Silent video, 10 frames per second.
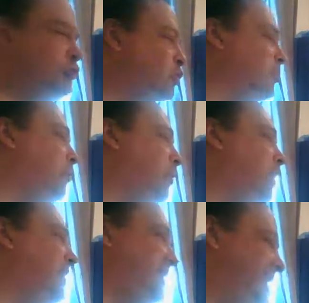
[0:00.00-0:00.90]
a
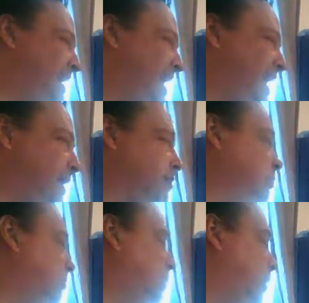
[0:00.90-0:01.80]
point, you can. To a
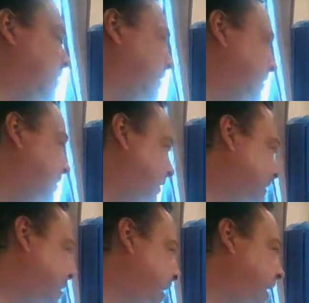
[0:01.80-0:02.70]
point, you
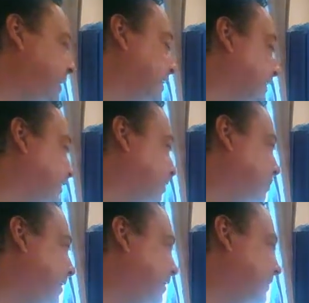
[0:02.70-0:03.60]
can't. It all
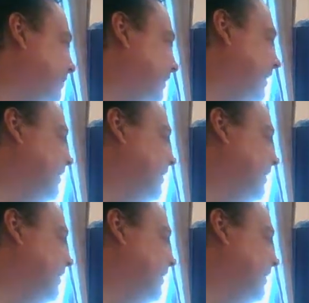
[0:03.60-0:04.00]
depends, right?